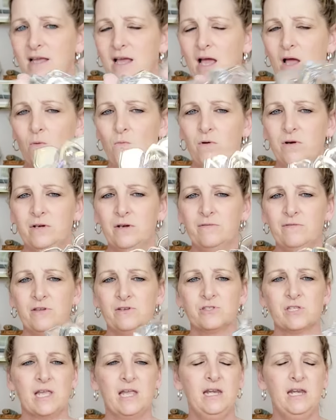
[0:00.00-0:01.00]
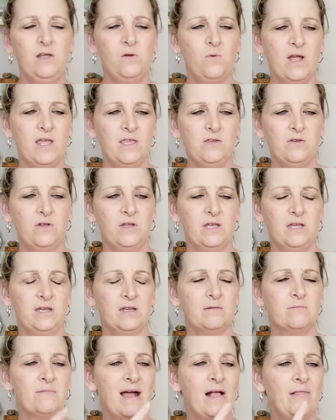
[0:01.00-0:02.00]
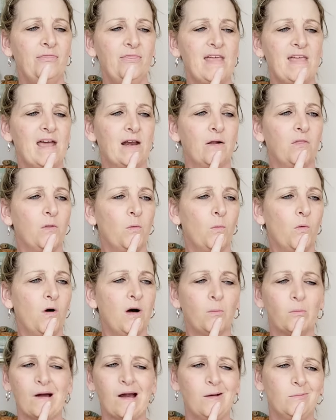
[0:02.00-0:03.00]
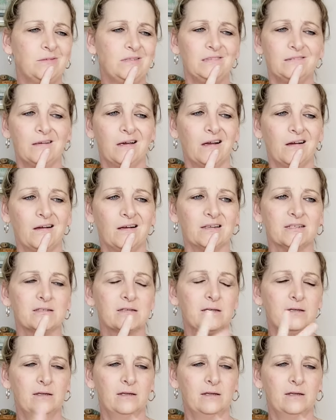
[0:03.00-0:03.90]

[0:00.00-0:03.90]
I wonder if there's any way you could mount that on the wall. Probably not.